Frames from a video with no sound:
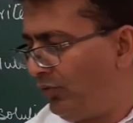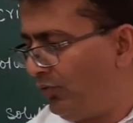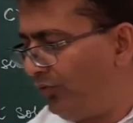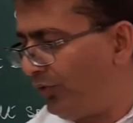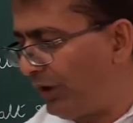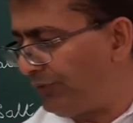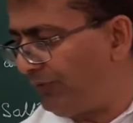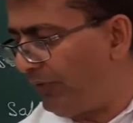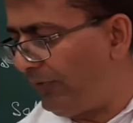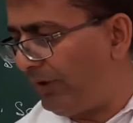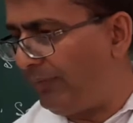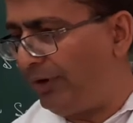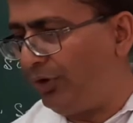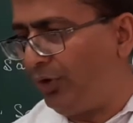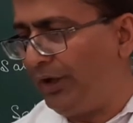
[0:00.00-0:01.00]
What we
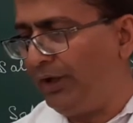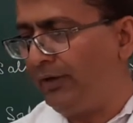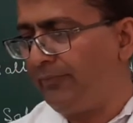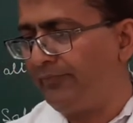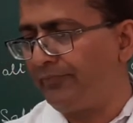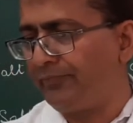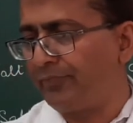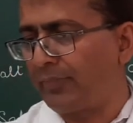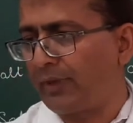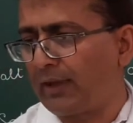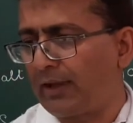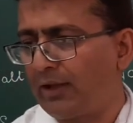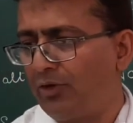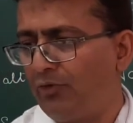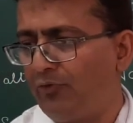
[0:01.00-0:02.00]
will be doing,
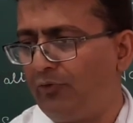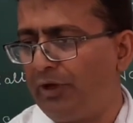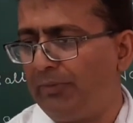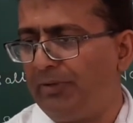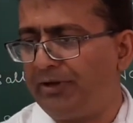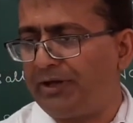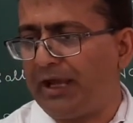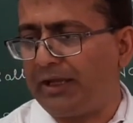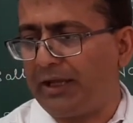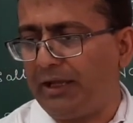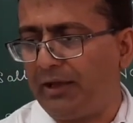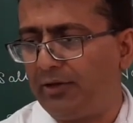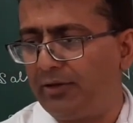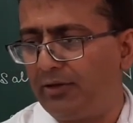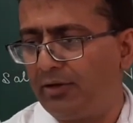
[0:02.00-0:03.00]
we will be
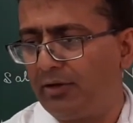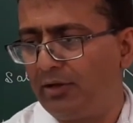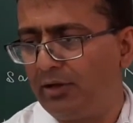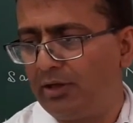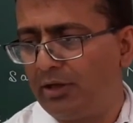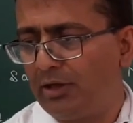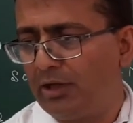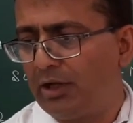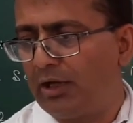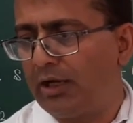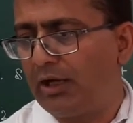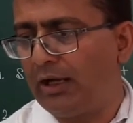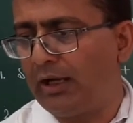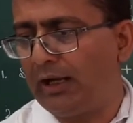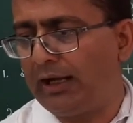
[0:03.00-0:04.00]
taking
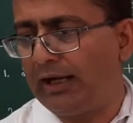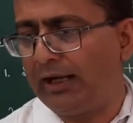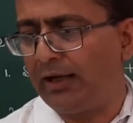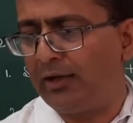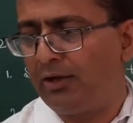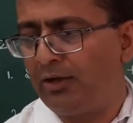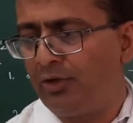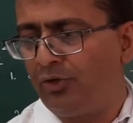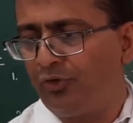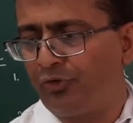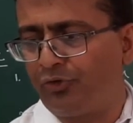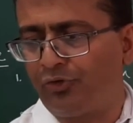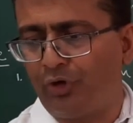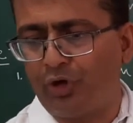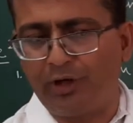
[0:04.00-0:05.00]
a
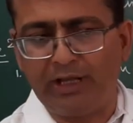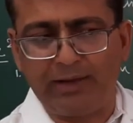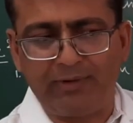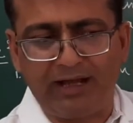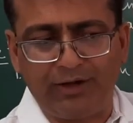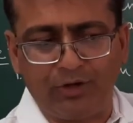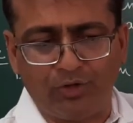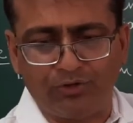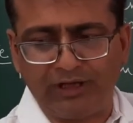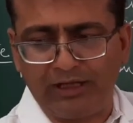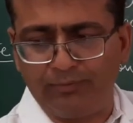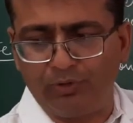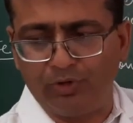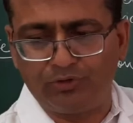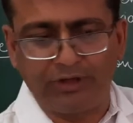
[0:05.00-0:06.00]
sodium
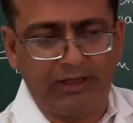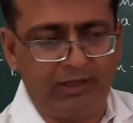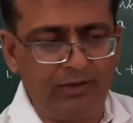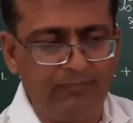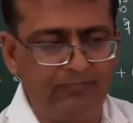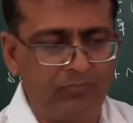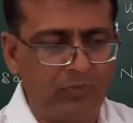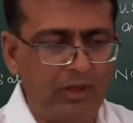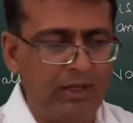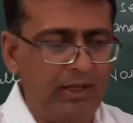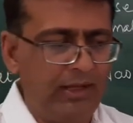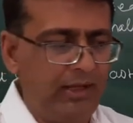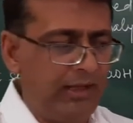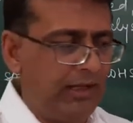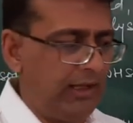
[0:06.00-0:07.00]
hydroxide bottle
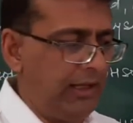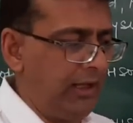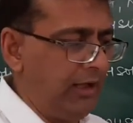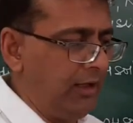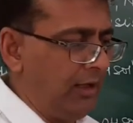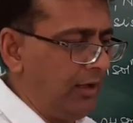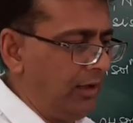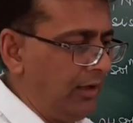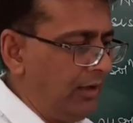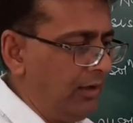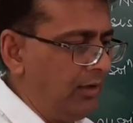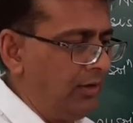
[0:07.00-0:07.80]
in a,